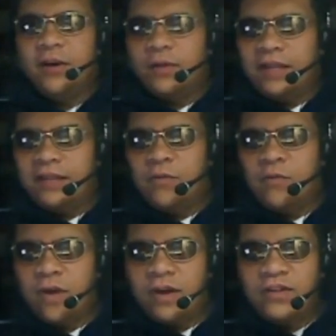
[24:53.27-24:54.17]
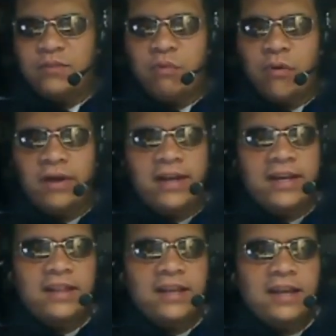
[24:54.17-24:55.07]
They don't want to spoil
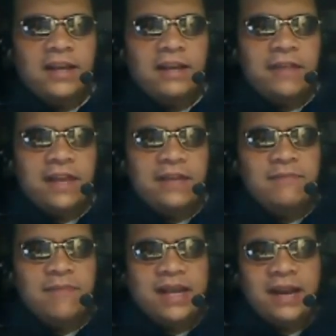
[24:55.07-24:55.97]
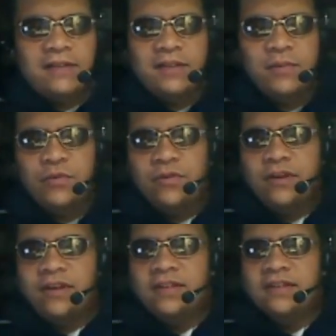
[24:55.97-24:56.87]
anything if they did make it out to the
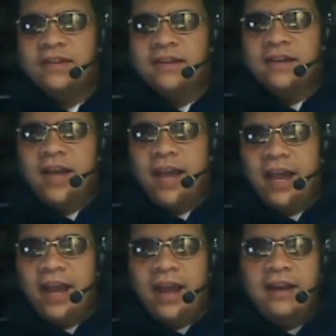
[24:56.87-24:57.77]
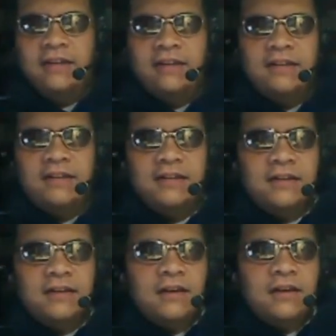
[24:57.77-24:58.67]
movies, and
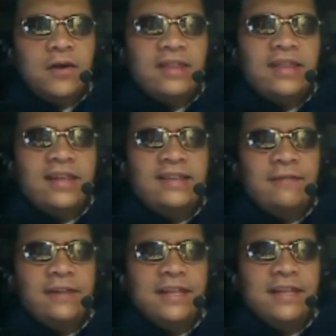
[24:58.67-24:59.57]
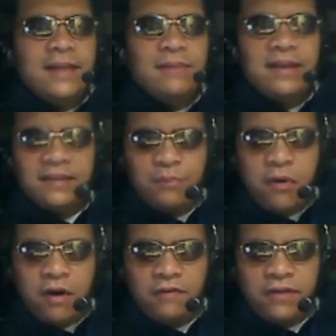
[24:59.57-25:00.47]
I definitely think that plays a
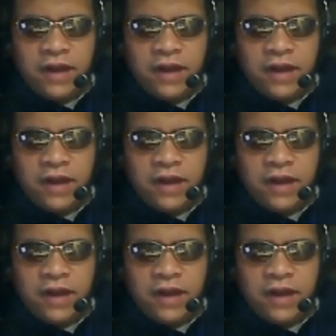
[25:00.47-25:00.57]
part of it.